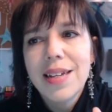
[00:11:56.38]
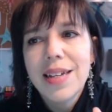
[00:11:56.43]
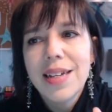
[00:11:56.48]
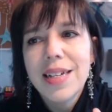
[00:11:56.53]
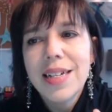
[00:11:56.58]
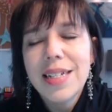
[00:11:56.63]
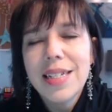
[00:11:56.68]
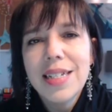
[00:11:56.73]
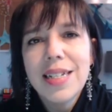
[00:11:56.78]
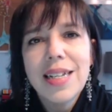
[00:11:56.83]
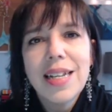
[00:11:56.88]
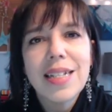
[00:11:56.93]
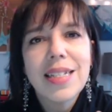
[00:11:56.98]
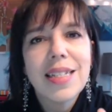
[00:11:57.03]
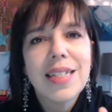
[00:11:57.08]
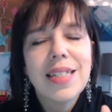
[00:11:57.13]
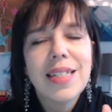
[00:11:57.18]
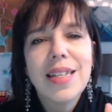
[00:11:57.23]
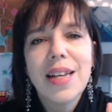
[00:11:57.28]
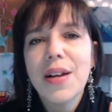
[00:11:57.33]
isn't
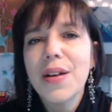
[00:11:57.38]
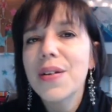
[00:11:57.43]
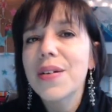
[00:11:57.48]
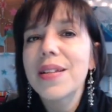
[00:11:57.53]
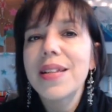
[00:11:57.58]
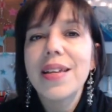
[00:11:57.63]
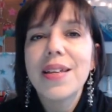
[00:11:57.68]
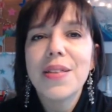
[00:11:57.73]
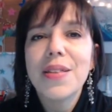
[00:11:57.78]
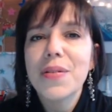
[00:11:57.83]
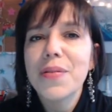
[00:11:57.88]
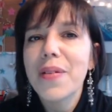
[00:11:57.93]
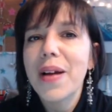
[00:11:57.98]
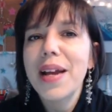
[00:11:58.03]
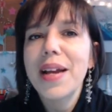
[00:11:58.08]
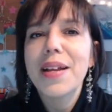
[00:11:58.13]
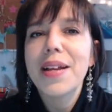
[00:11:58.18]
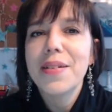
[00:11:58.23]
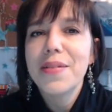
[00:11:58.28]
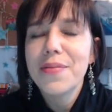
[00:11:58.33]
necessarily the
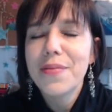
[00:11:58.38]
right